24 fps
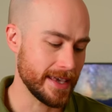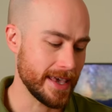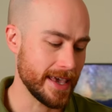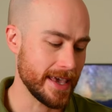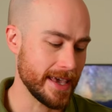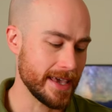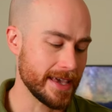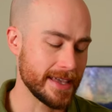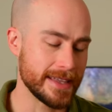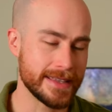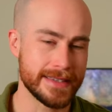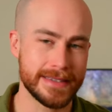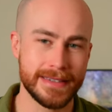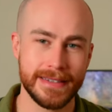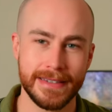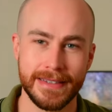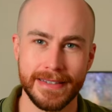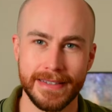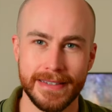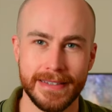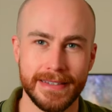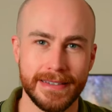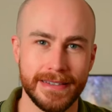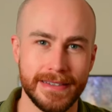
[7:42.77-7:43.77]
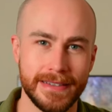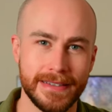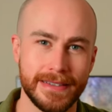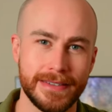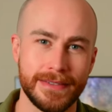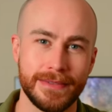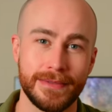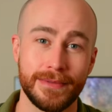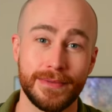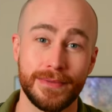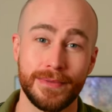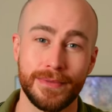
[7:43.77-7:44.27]
And
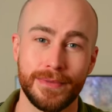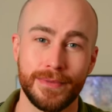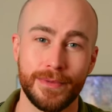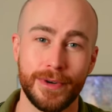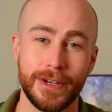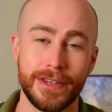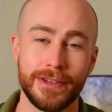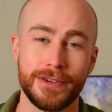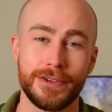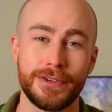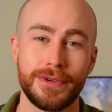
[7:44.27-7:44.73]
whether